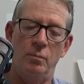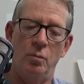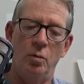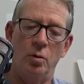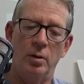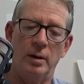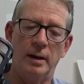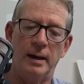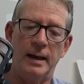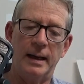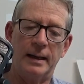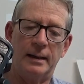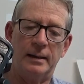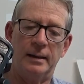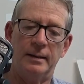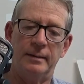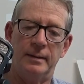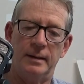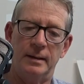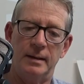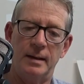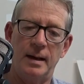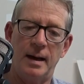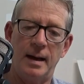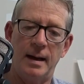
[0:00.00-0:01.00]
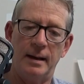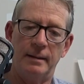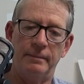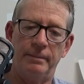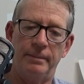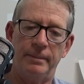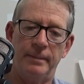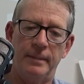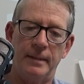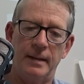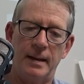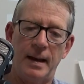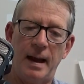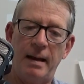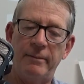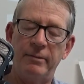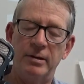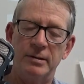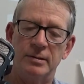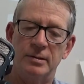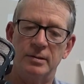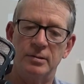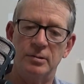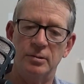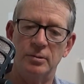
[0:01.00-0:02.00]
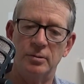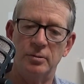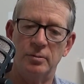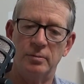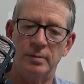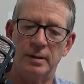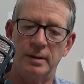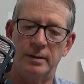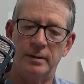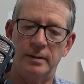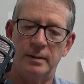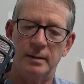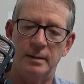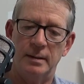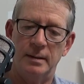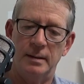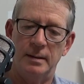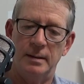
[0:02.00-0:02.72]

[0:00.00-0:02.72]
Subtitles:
more likely than not having to do with